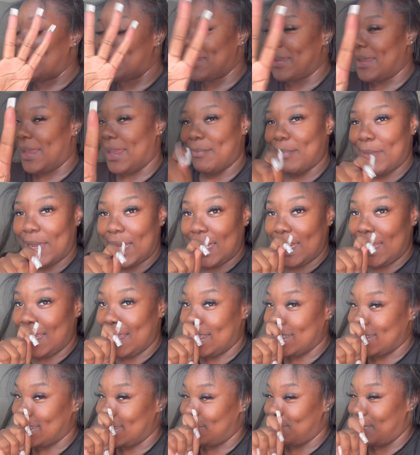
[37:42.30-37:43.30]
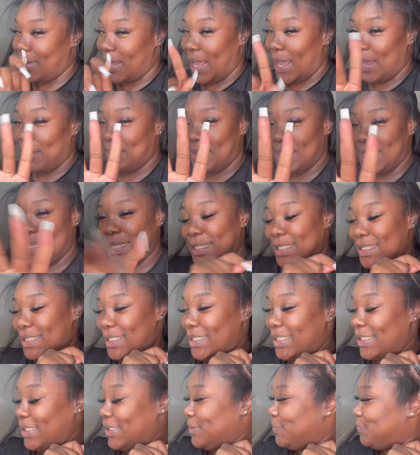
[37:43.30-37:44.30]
And my nails is back, bitch.